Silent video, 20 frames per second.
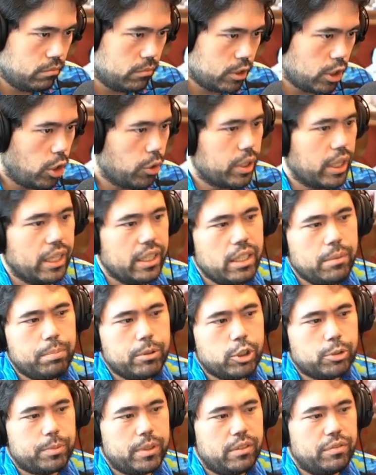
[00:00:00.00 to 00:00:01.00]
Okay, I think
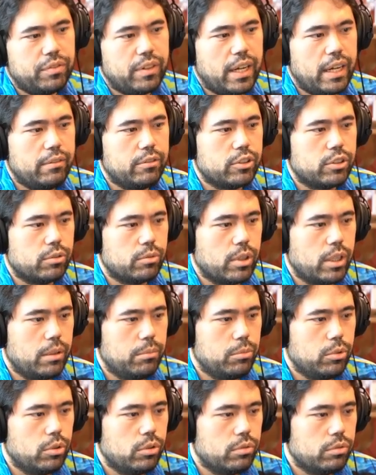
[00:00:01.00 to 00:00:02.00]
bishop e5 is the right
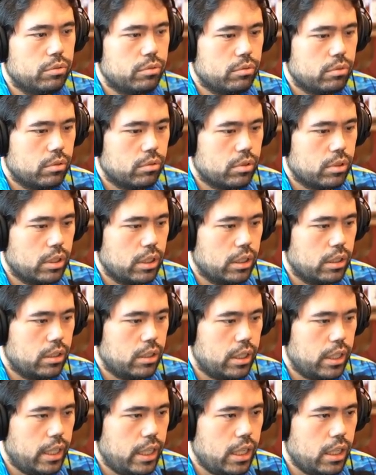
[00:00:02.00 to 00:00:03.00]
move. Okay,
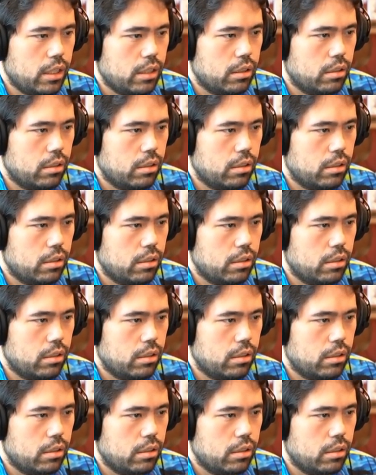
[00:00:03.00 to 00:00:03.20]
take